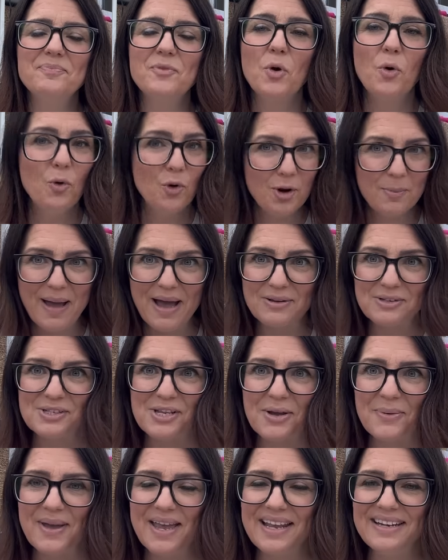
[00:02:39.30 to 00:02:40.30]
all about
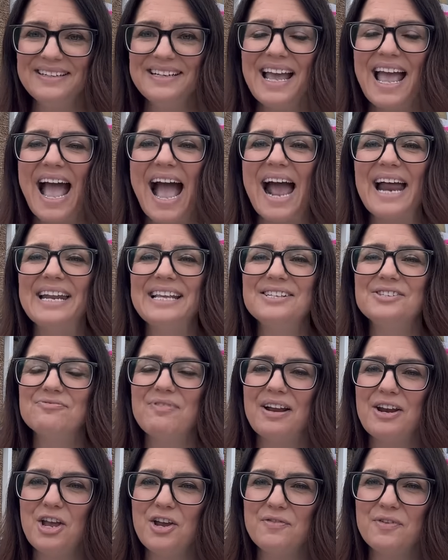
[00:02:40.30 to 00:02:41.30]
sewing, and it's
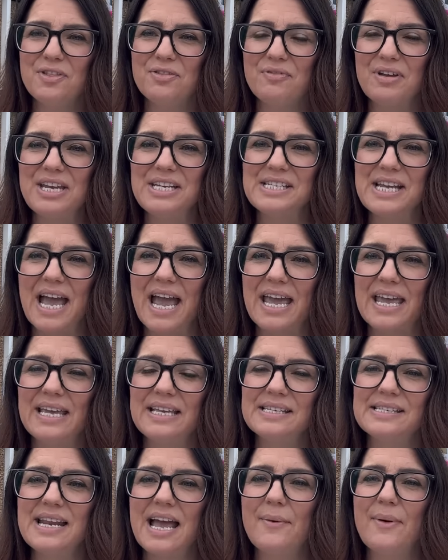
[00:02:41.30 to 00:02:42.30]
run over 3
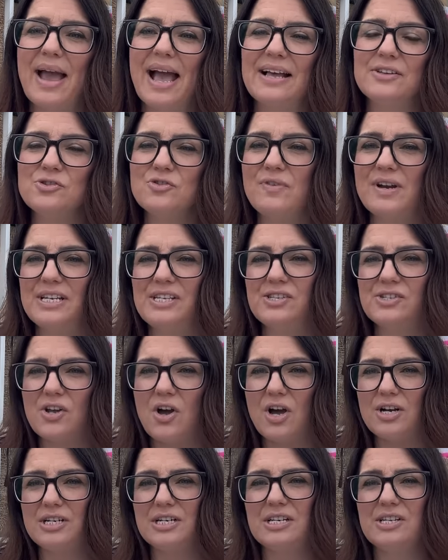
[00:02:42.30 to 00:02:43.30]
days now. It has already
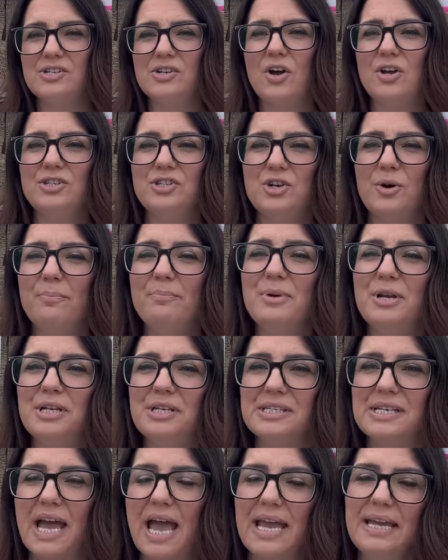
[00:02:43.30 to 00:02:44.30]
started. It started on
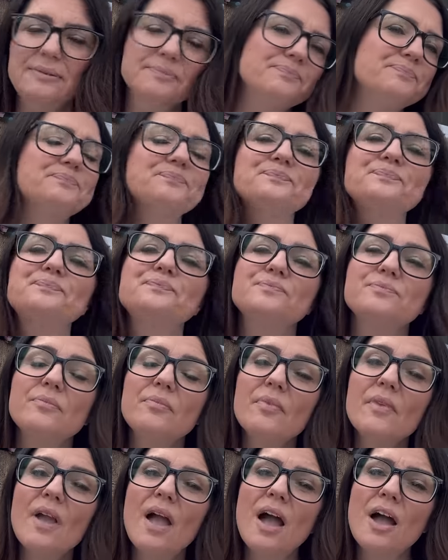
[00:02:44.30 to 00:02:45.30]
Monday,
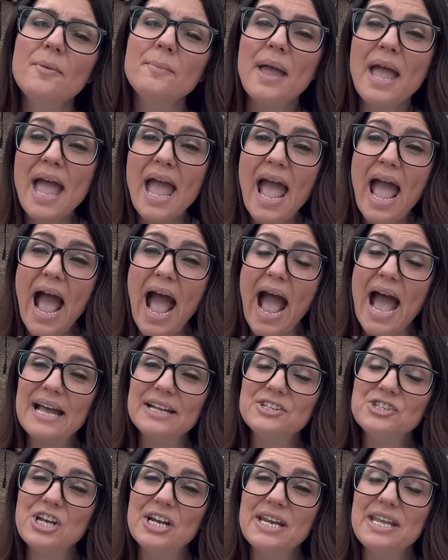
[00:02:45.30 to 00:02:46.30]

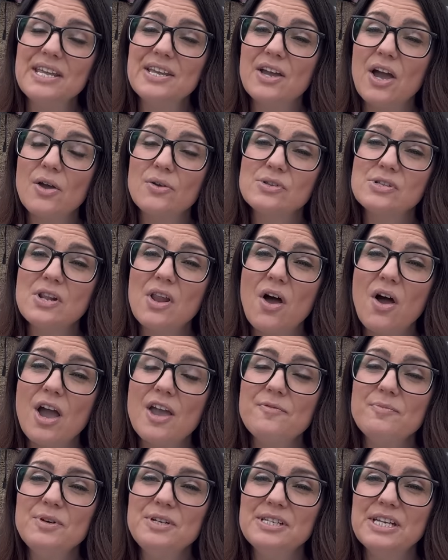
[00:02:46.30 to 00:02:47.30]
and Jenny goes
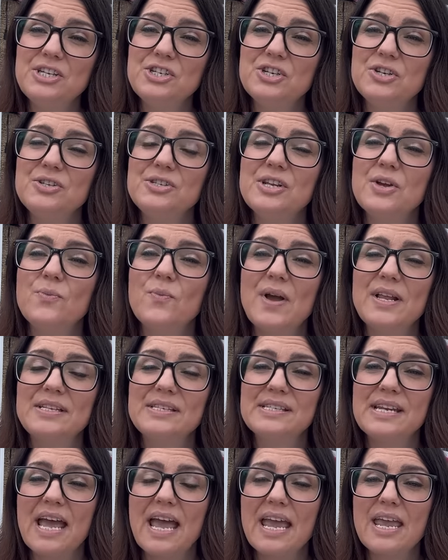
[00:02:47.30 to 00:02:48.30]
live Monday, Tuesday and
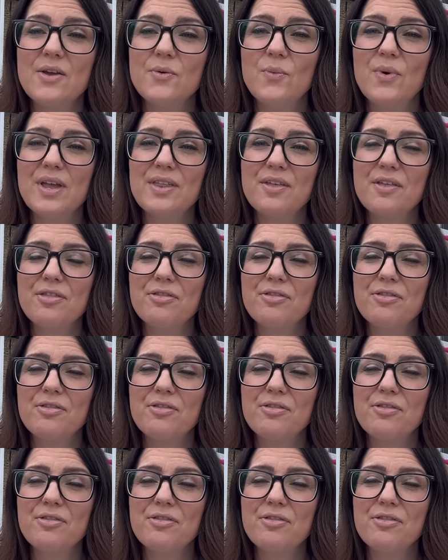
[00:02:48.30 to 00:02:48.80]
Wednesday with